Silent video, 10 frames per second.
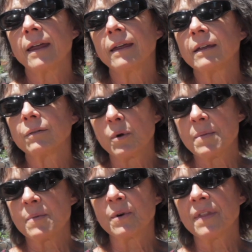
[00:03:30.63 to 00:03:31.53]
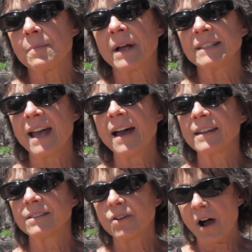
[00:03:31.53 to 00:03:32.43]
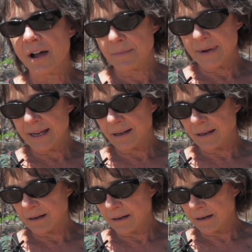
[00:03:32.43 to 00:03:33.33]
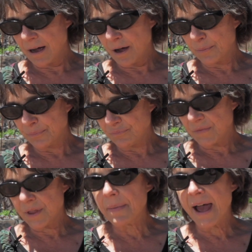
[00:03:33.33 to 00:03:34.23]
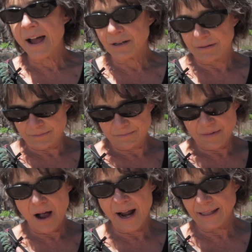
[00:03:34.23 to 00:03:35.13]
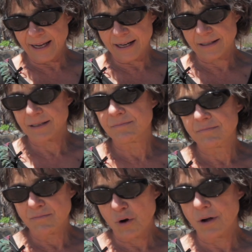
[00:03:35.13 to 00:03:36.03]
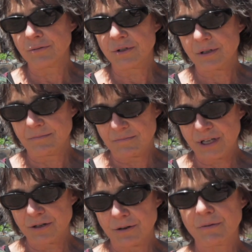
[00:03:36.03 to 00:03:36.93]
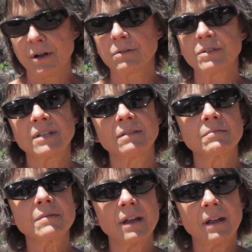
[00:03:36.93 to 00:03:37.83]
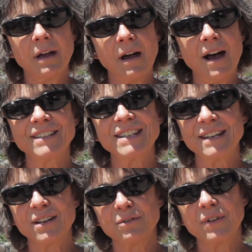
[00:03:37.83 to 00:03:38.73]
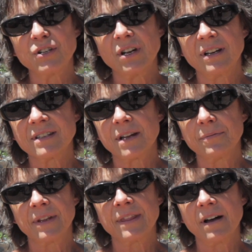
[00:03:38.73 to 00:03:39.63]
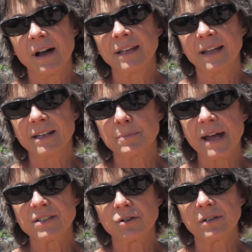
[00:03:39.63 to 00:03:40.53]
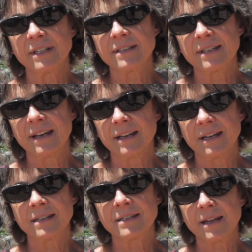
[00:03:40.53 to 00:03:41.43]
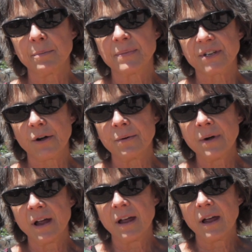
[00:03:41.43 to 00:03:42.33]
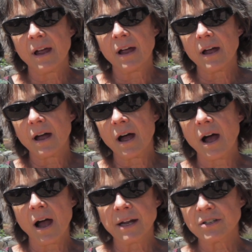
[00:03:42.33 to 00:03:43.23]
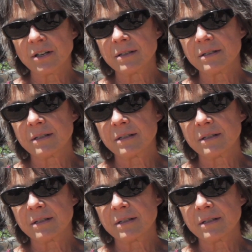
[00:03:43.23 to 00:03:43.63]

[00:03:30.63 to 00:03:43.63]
I remembered that my dad had taught me the back High Lakes roads, the dirt roads, and hunting and fishing and stuff at the High Lakes past Sterling City and Inskip. So I